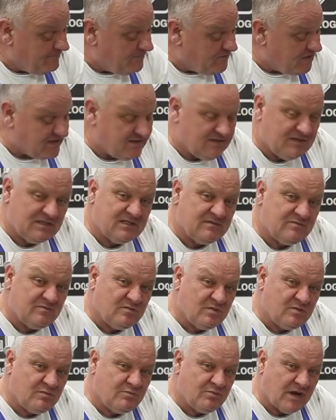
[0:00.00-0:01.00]
just
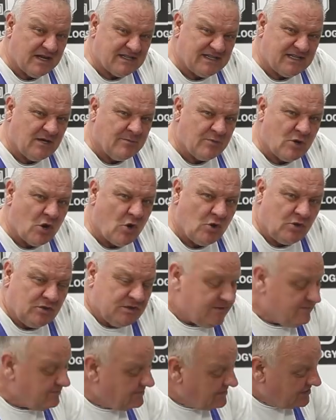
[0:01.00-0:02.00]
pressing them cold.
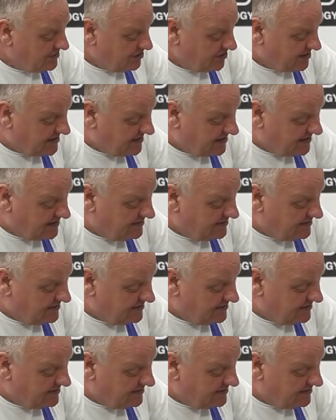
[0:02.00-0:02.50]
Just,